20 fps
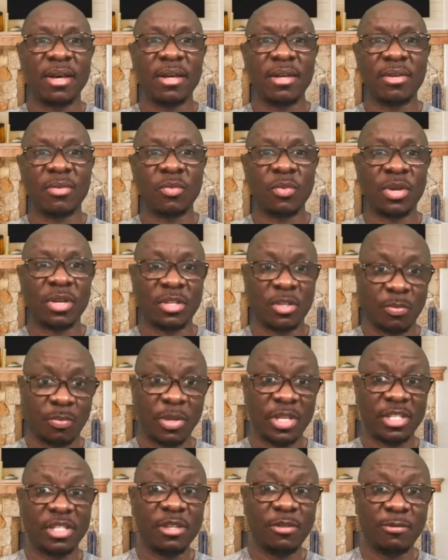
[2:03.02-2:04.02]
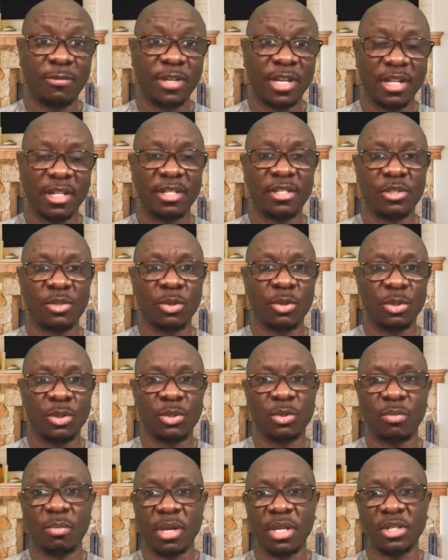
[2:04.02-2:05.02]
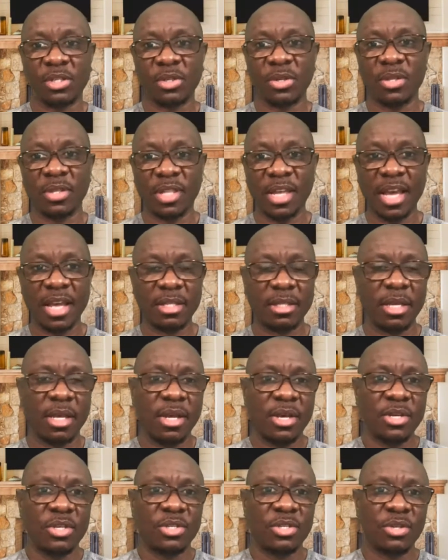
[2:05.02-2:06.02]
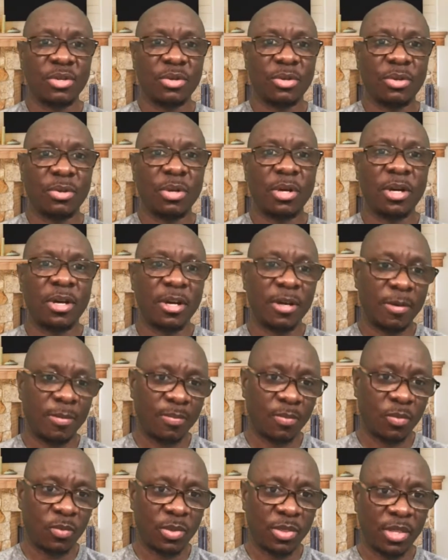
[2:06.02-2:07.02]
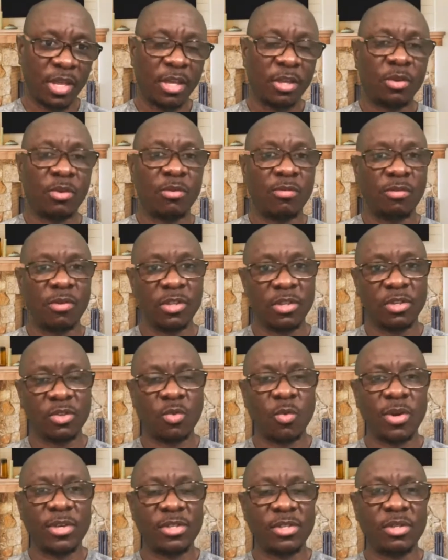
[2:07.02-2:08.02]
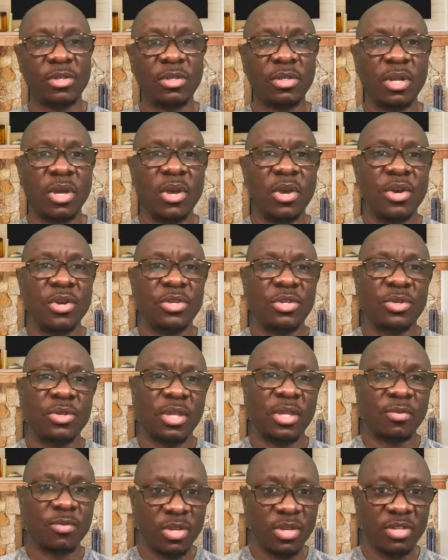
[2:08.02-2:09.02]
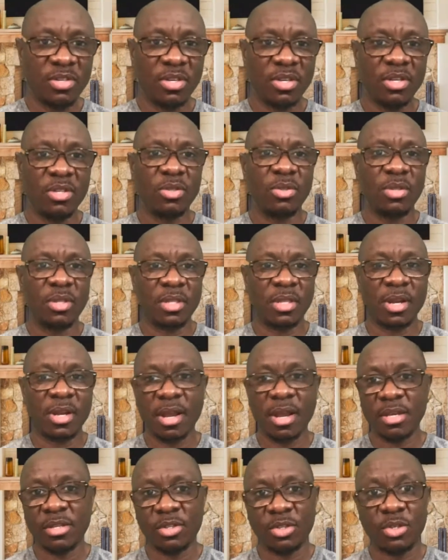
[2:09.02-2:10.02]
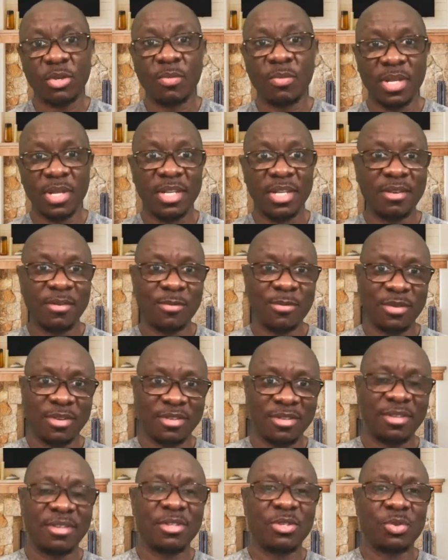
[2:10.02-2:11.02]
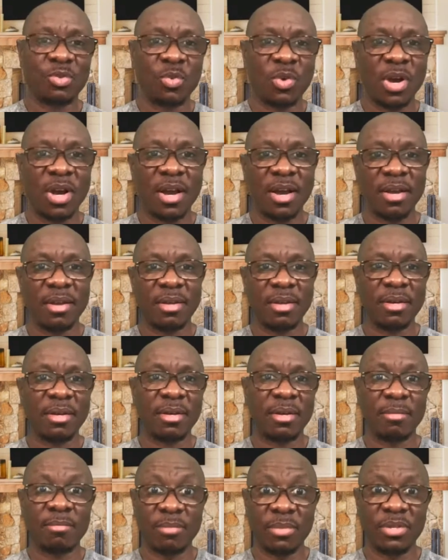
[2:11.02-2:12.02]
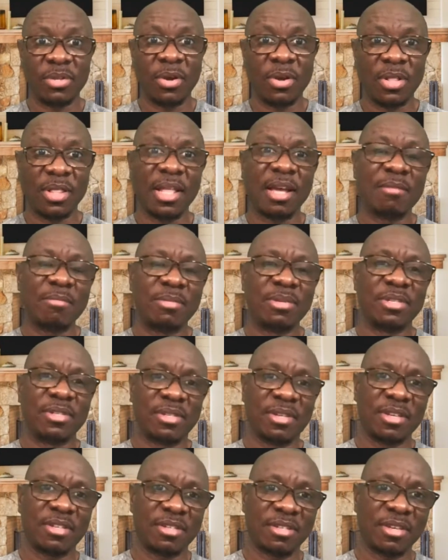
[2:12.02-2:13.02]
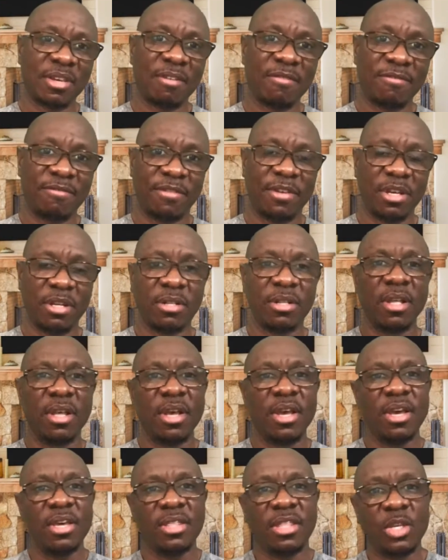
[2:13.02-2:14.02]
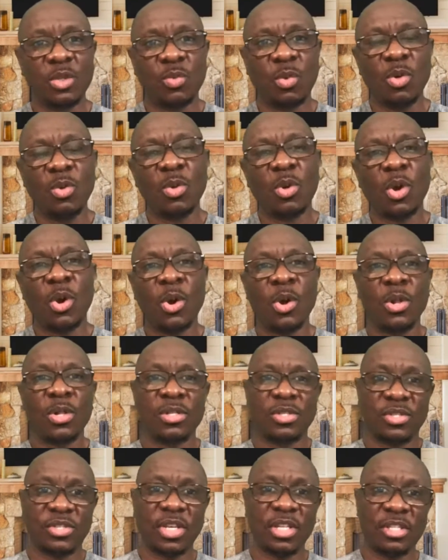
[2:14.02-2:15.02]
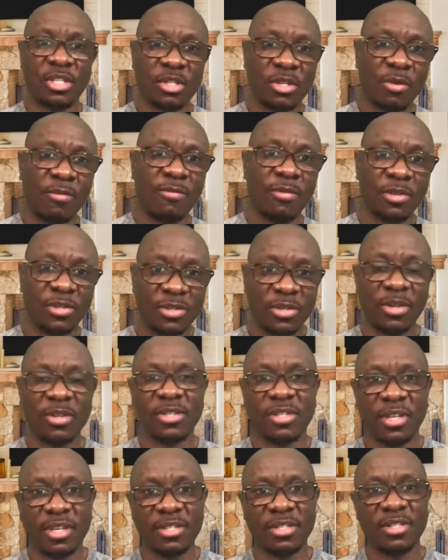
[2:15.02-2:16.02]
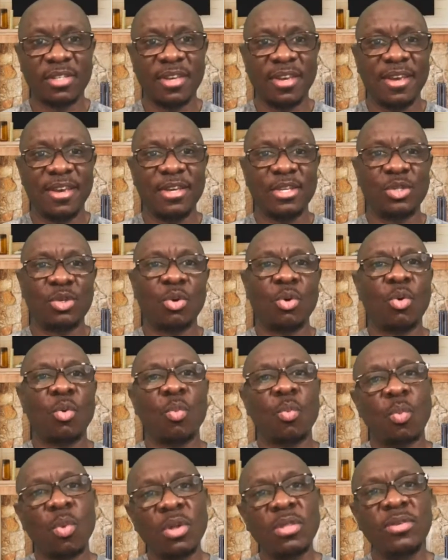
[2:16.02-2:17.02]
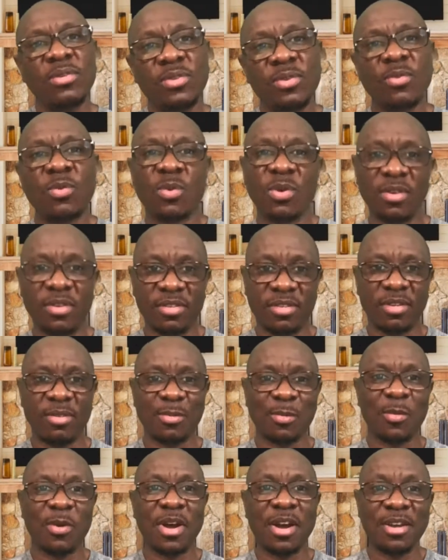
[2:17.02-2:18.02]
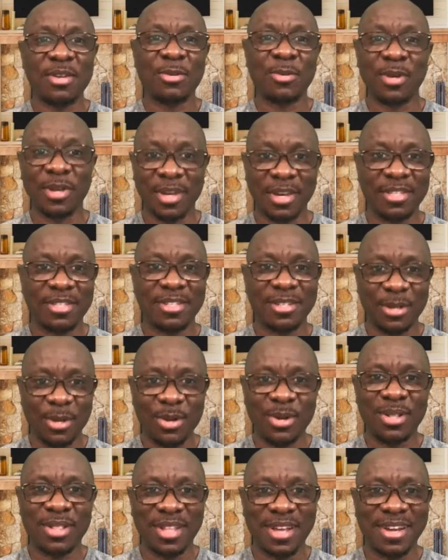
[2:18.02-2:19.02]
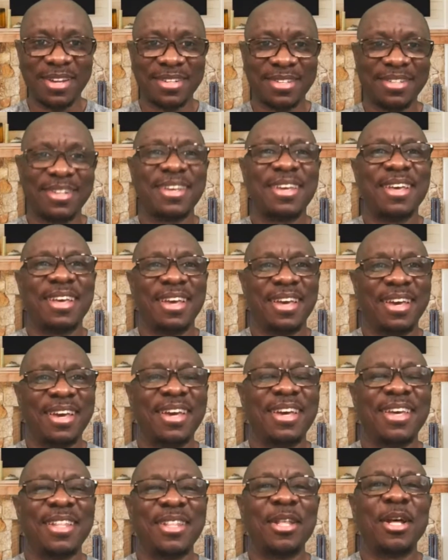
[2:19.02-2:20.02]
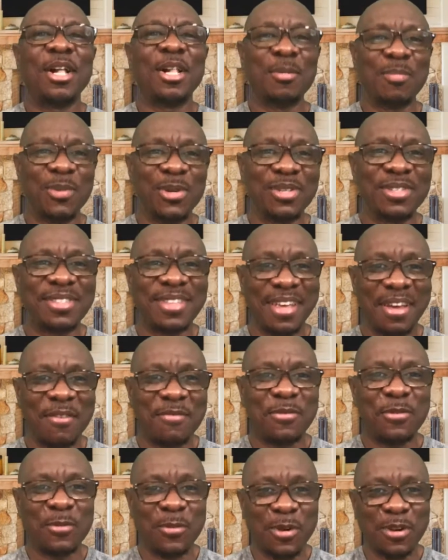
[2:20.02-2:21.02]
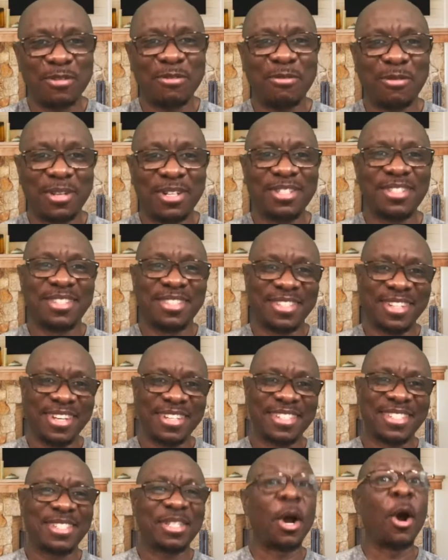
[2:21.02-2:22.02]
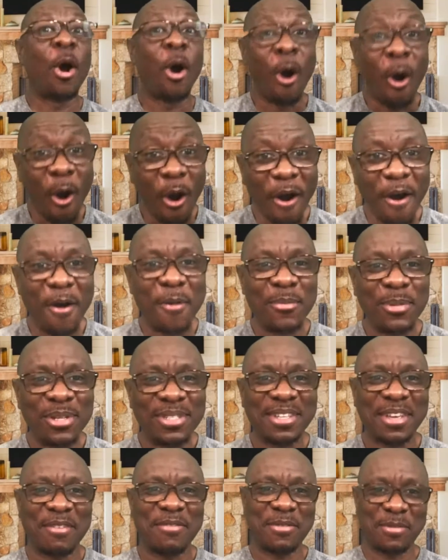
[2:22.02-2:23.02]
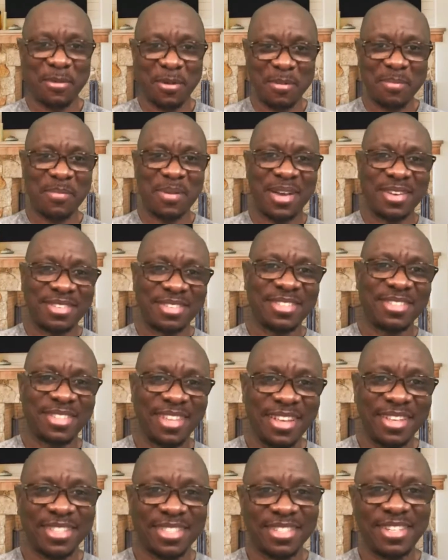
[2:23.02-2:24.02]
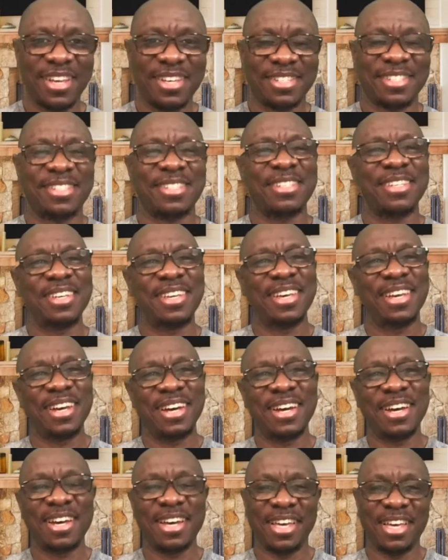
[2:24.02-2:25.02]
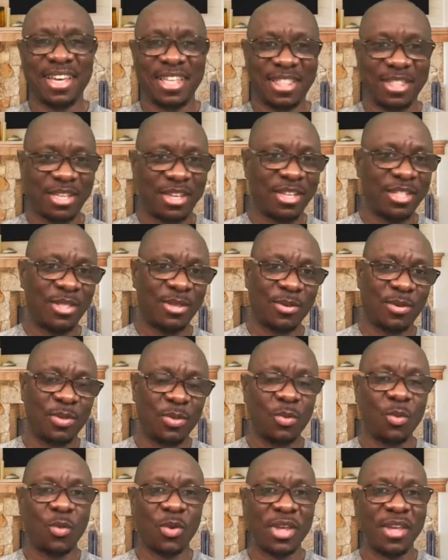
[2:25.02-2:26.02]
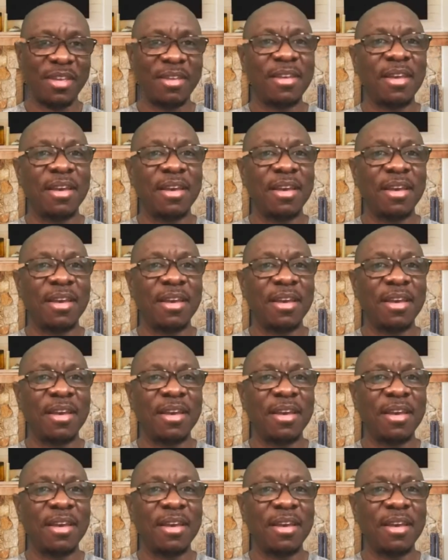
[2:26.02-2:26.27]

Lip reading: we are specifically told to mention that. So we thank you for this question. So there are so many reasons why the online business fail. There's what we call setting up for success. So what is the reason why you're getting online? And almost everyone failed the test, or almost everyone passed the test. And the other way,